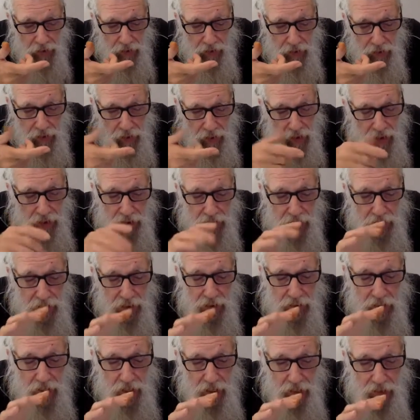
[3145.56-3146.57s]
touch the
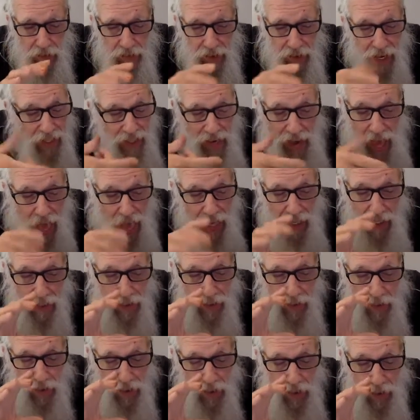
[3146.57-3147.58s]
self, and
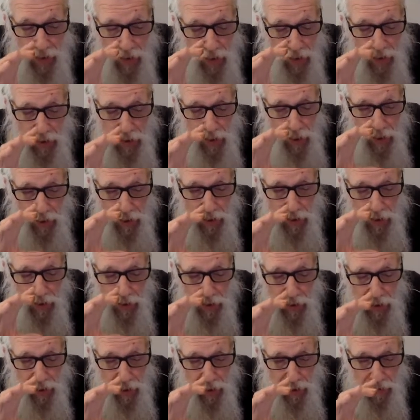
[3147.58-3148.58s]
knowledge doesn't touch the
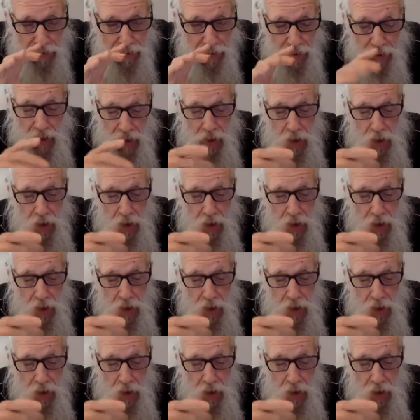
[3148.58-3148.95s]
self.